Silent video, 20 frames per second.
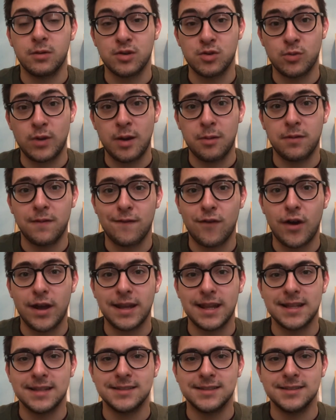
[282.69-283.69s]
which will help the
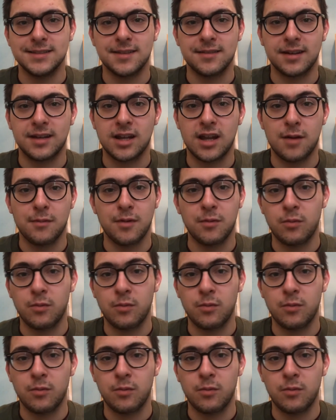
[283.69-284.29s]
finances at the club.